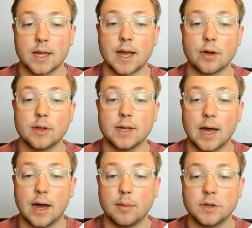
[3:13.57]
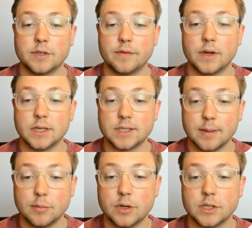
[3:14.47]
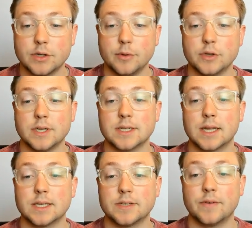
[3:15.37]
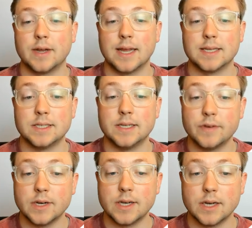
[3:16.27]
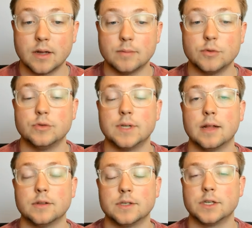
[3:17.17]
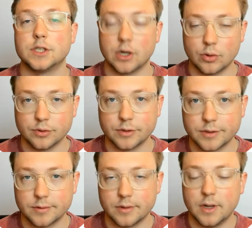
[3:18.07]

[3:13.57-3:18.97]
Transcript: Calculate how much of the December distribution is classified as dividend income to Talon's shareholders.